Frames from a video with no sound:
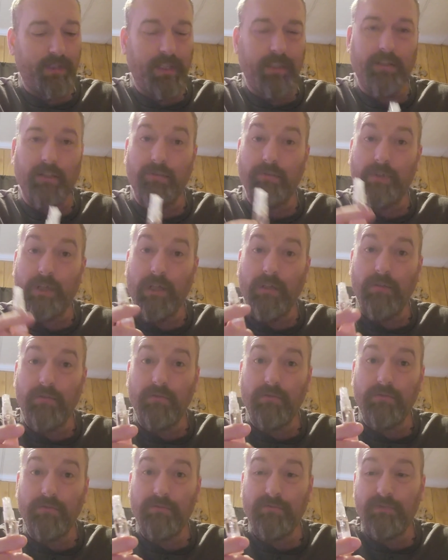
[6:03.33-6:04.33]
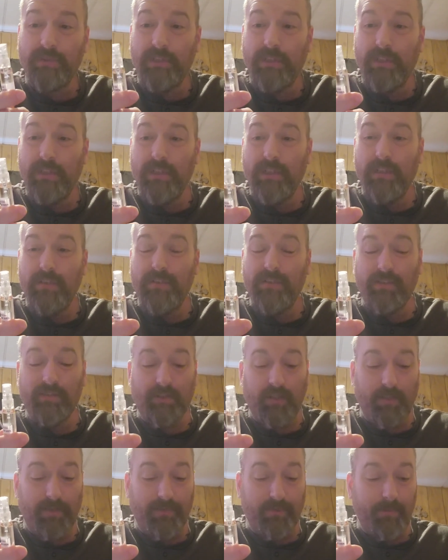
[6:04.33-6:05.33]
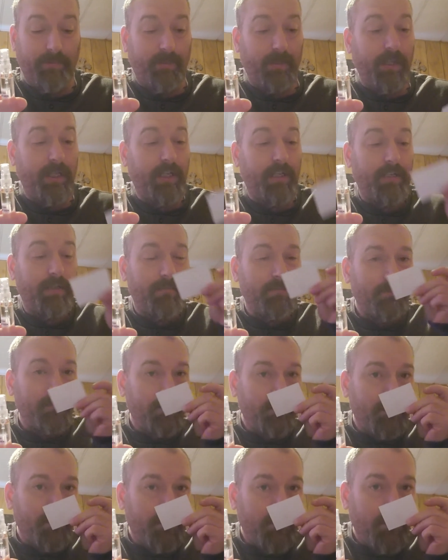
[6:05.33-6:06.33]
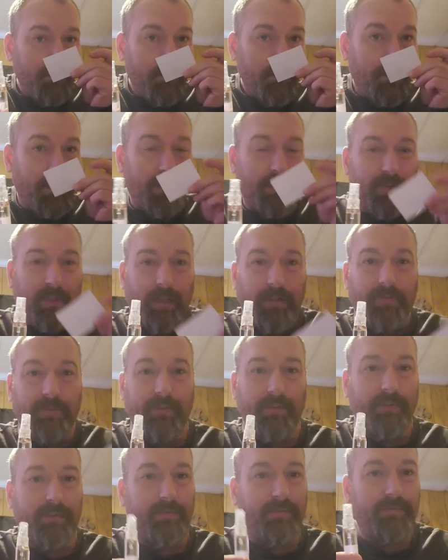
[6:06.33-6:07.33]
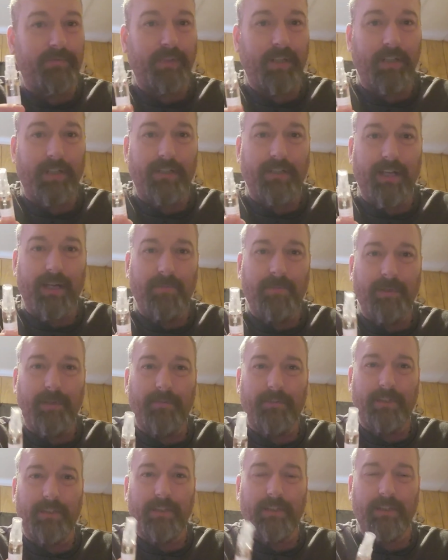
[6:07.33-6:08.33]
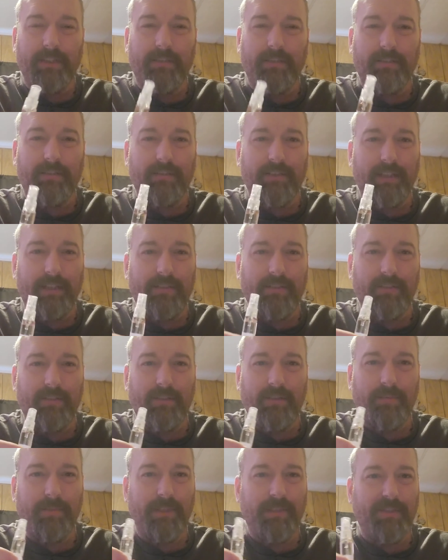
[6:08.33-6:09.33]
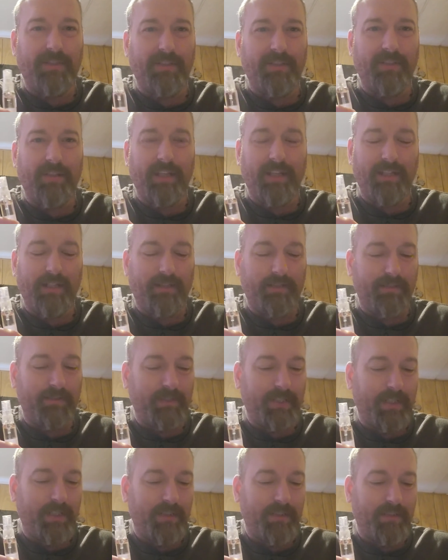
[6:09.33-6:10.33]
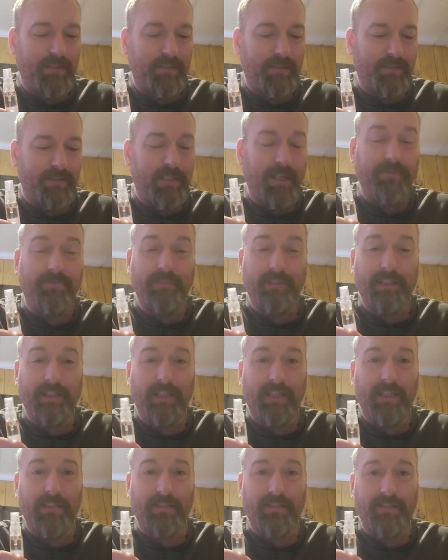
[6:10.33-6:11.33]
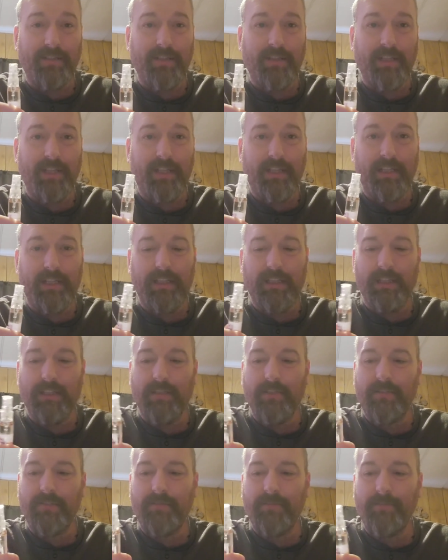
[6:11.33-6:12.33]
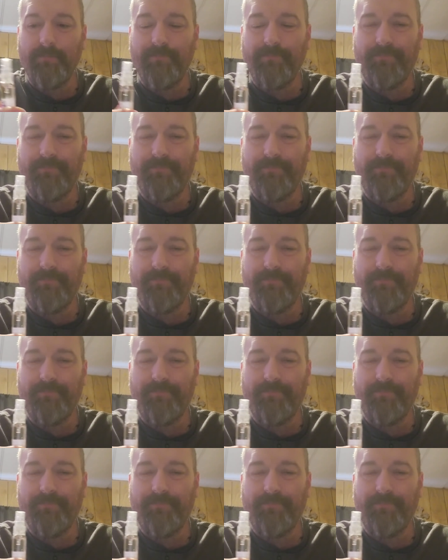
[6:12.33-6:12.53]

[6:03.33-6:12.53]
I don't know. Just off the break, just off the very top of it, it's going to be synthetic. There's definitely a lot of synthetic in this.